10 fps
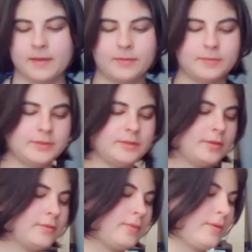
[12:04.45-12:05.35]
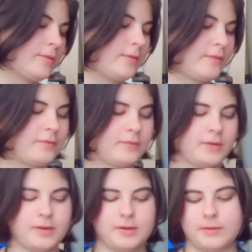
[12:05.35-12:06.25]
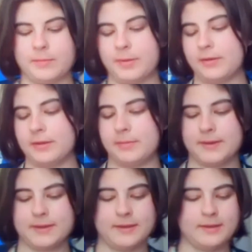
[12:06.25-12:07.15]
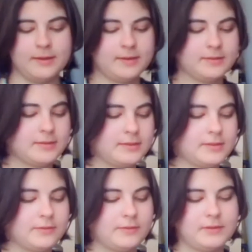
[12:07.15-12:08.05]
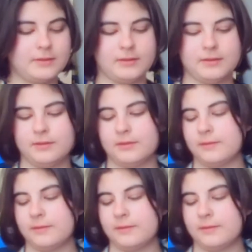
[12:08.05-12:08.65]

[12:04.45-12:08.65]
which is a quote apparently by Saint Teresa,